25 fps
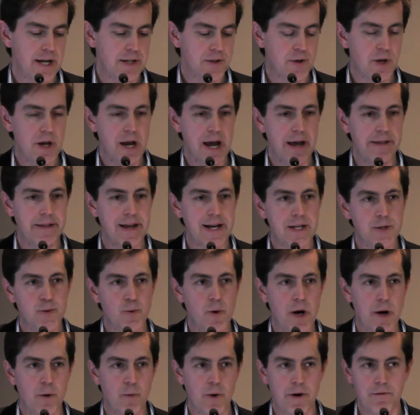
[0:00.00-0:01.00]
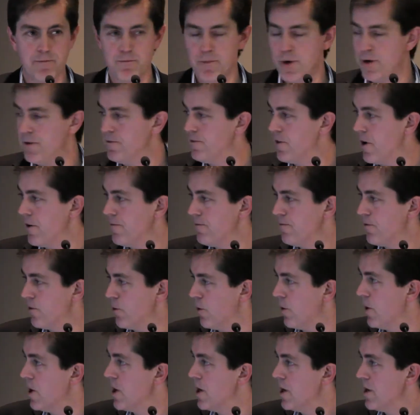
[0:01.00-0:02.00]
and that's where we've moved
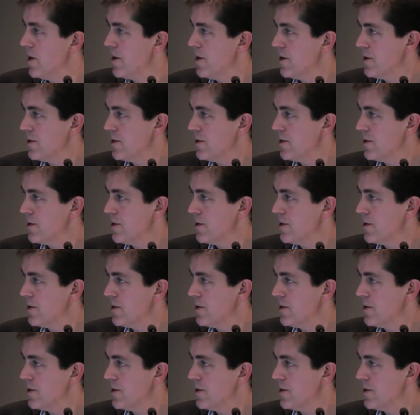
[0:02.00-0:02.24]
on for.